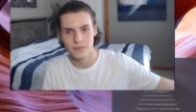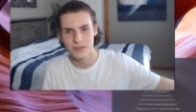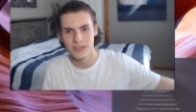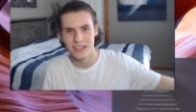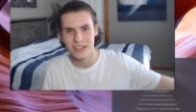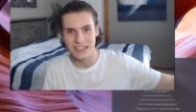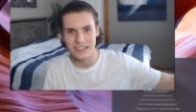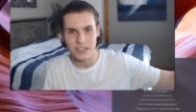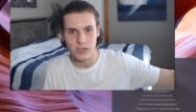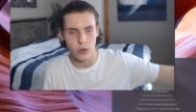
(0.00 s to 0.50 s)

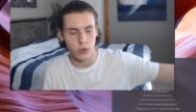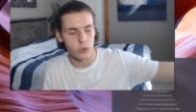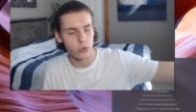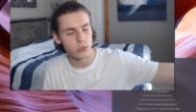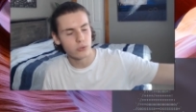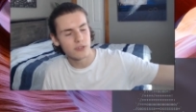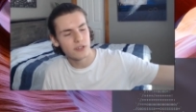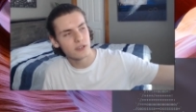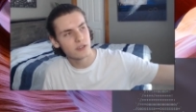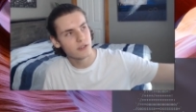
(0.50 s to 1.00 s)
the
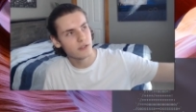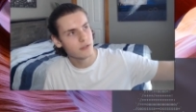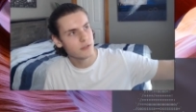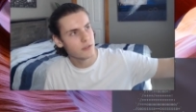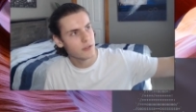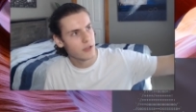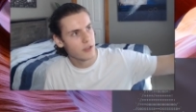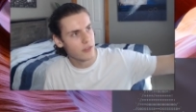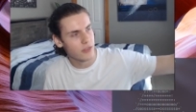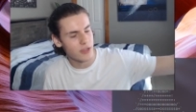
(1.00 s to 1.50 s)
older
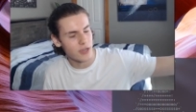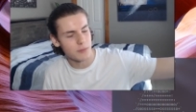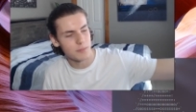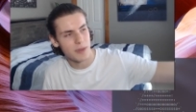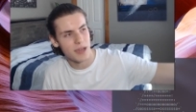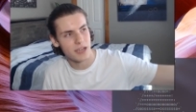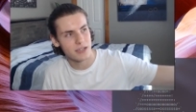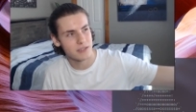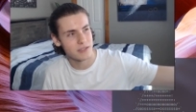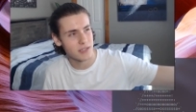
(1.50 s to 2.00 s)

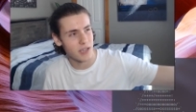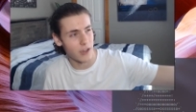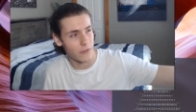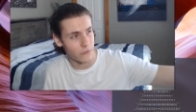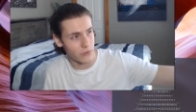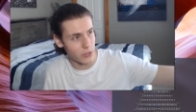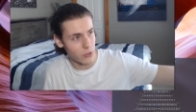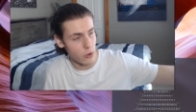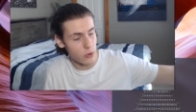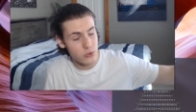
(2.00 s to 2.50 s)
ThinkPads I
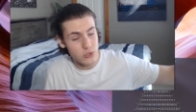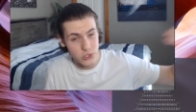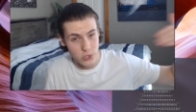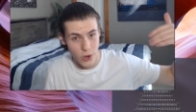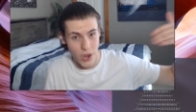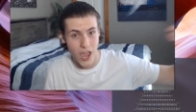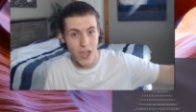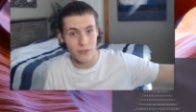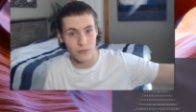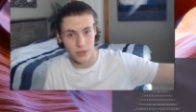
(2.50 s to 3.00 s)
think also
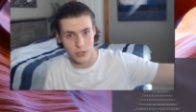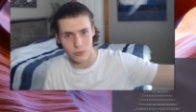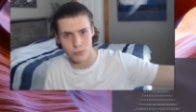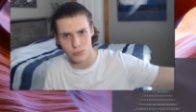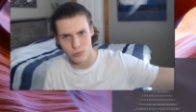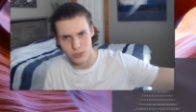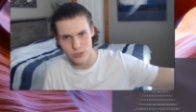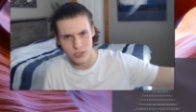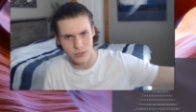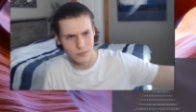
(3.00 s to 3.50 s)
have like
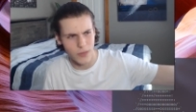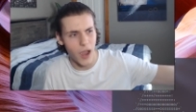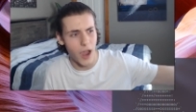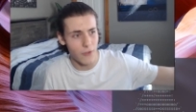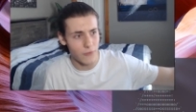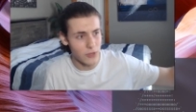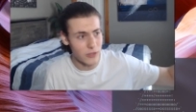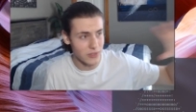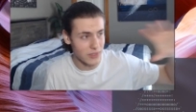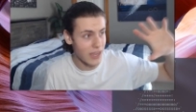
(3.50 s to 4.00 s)
really I
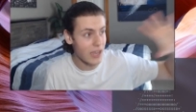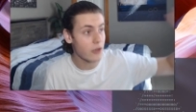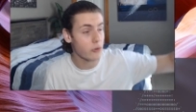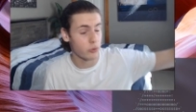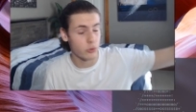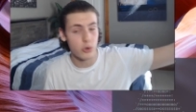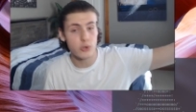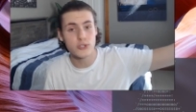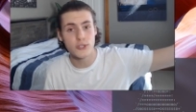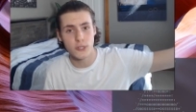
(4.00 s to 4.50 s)
think that
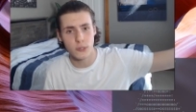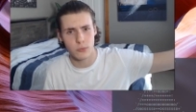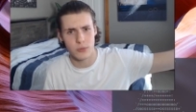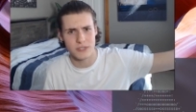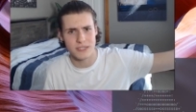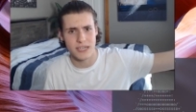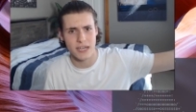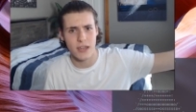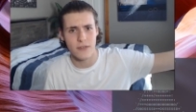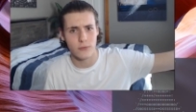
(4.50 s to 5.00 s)
those are the ones
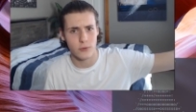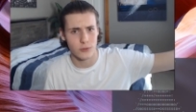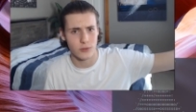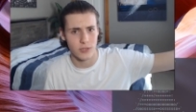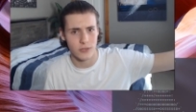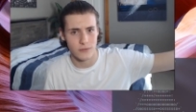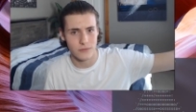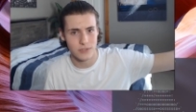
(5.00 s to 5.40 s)
that everyone loves.